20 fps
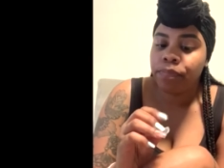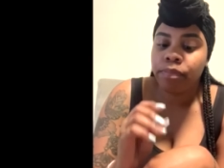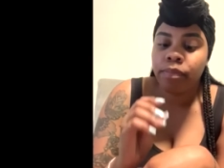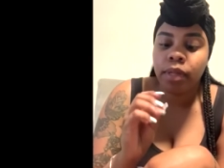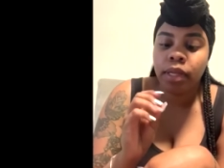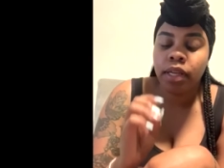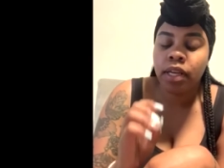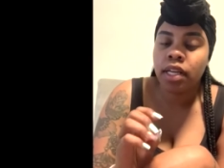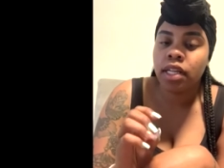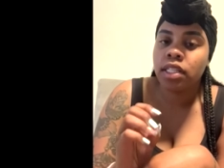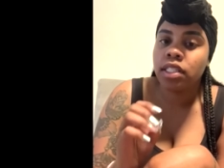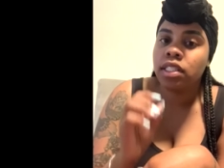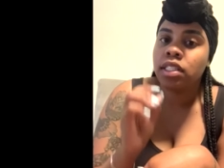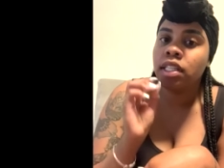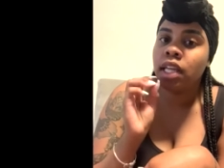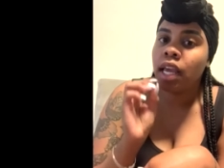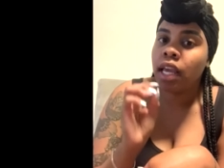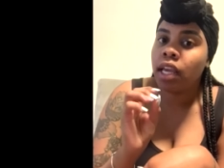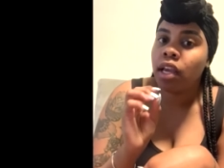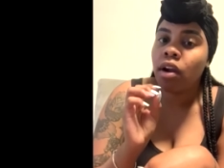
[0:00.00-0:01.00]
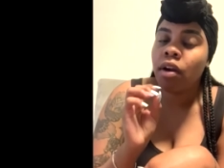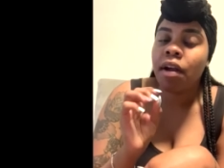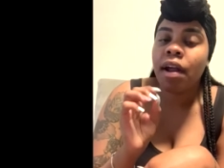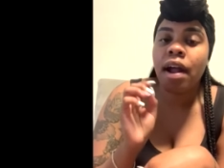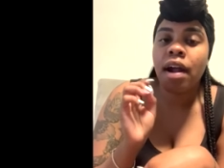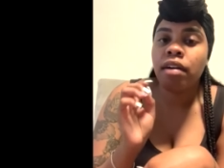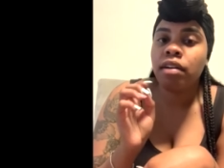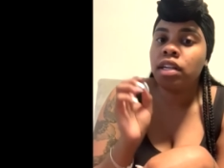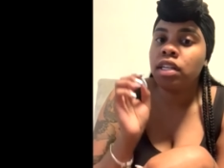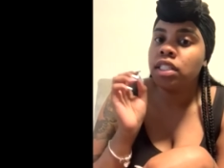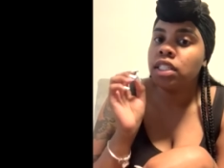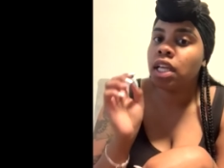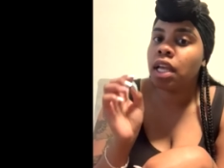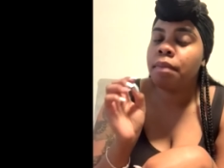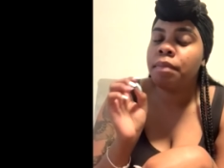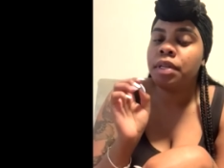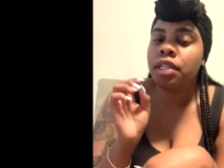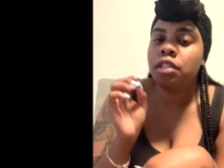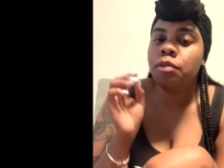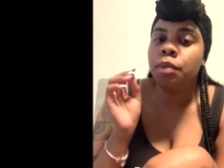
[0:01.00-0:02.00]
because they are out here
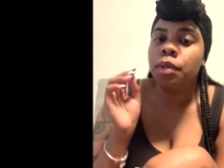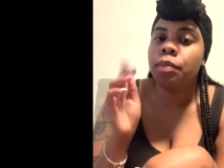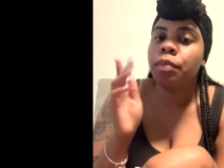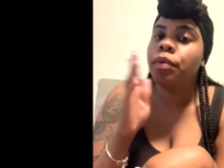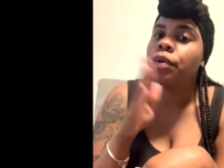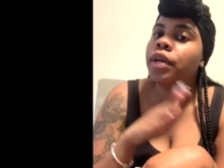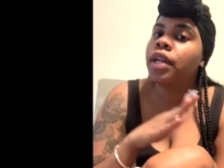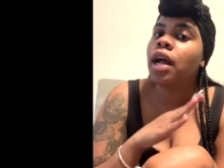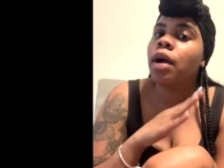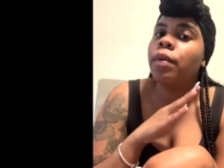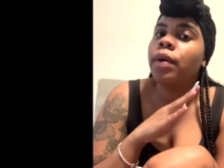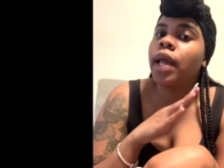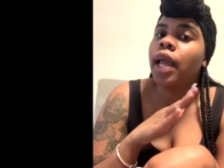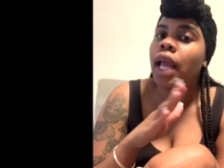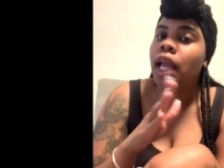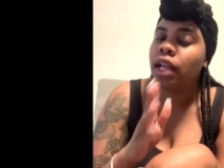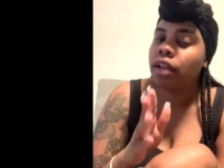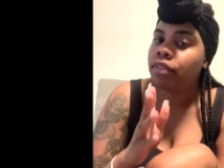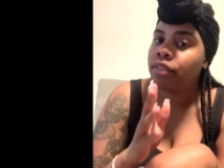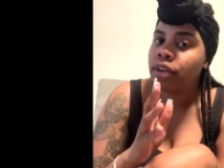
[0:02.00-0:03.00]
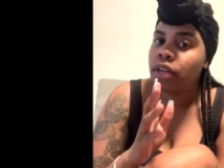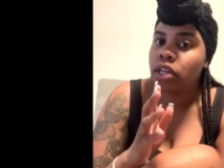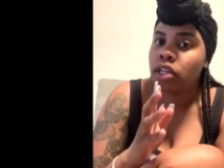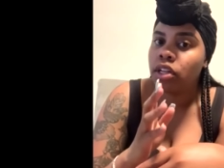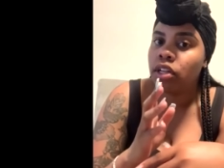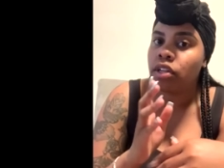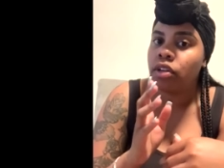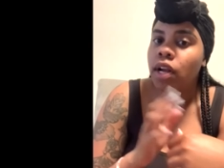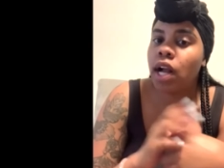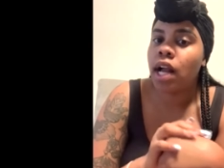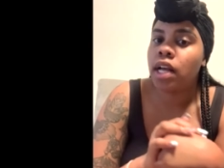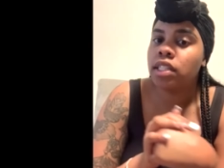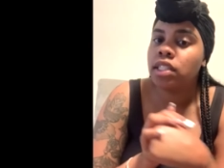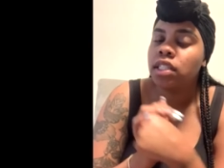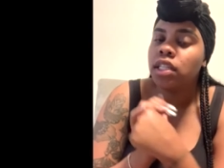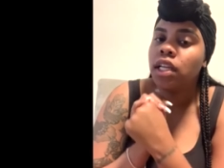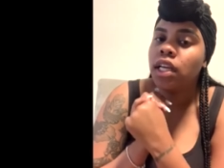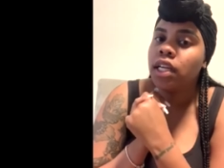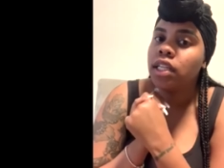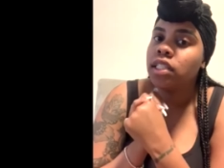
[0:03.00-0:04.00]
scamming these people, and I would hate for any of you guys
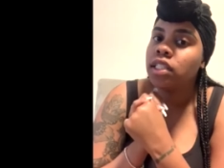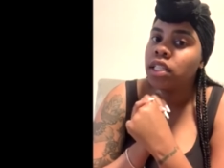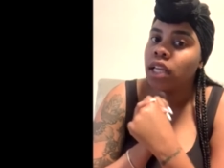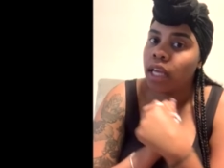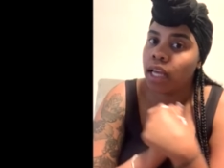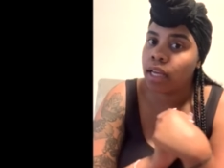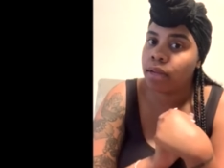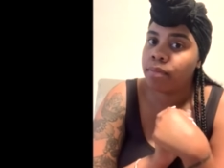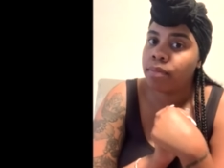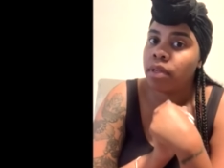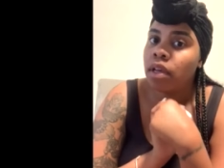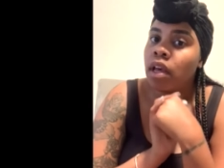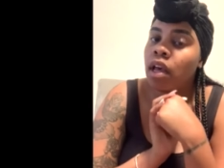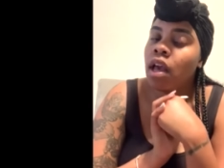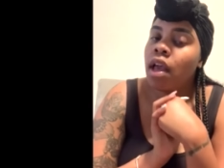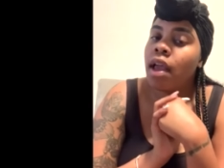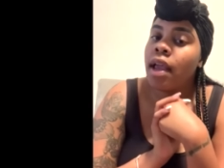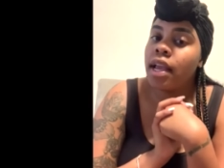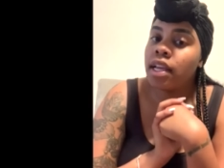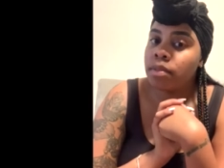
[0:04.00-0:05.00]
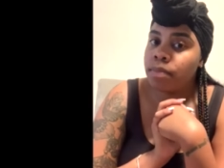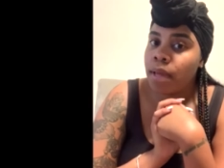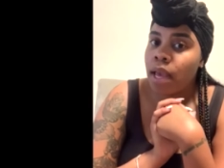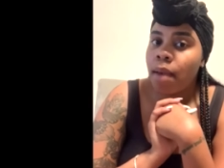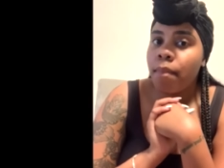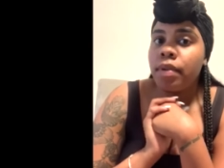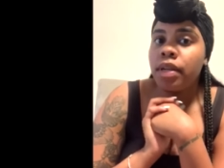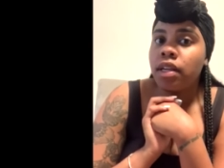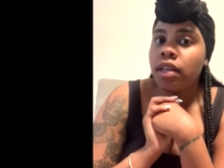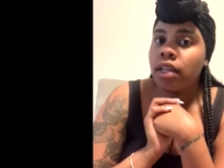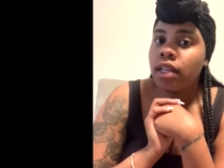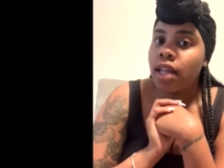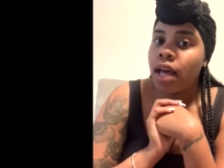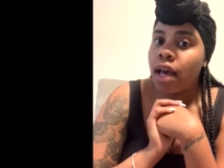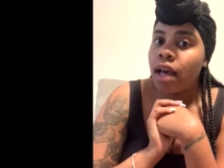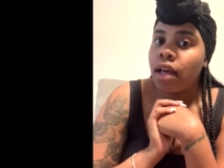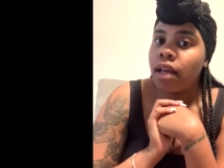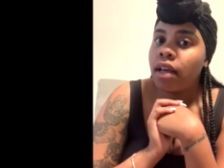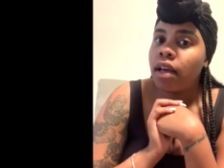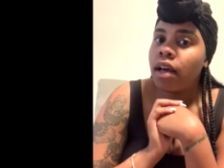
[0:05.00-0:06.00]
to get scammed. It's been happening a lot,